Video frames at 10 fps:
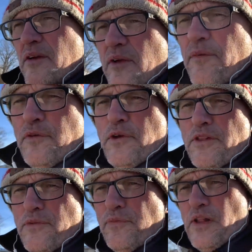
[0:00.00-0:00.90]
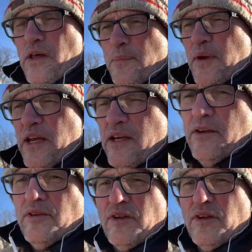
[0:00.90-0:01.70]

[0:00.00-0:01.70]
if you're in the Philippines,